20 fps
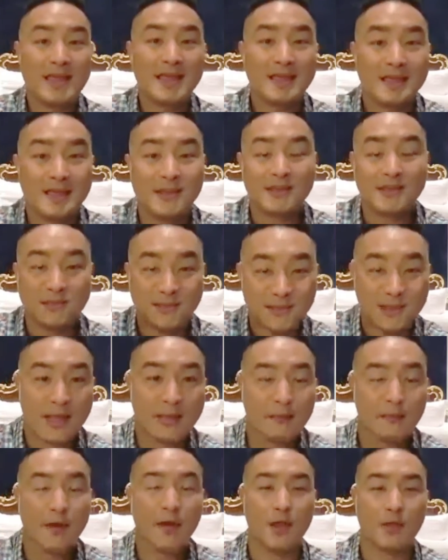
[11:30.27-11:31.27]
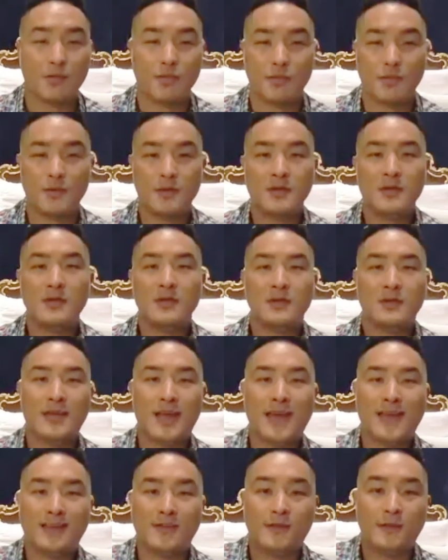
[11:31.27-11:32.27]
but in this same
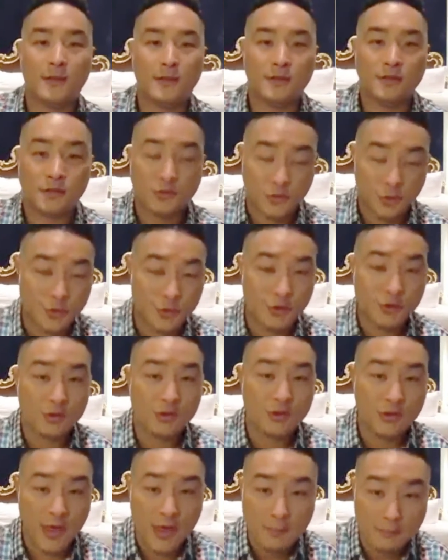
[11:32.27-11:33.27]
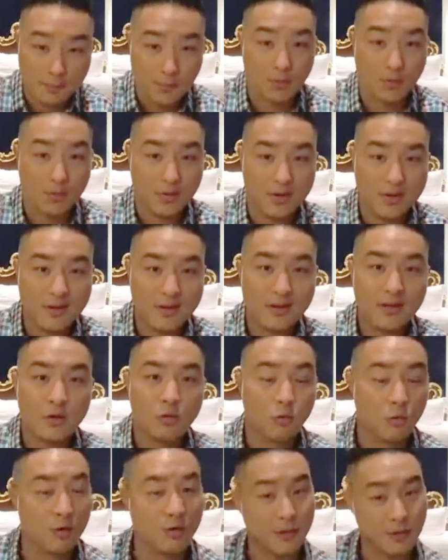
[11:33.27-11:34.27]
month, that the third
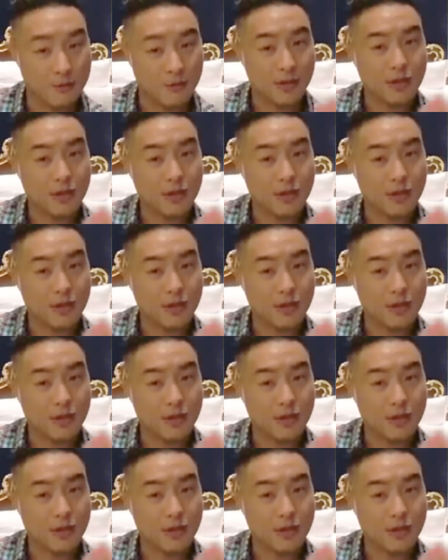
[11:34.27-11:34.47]
temple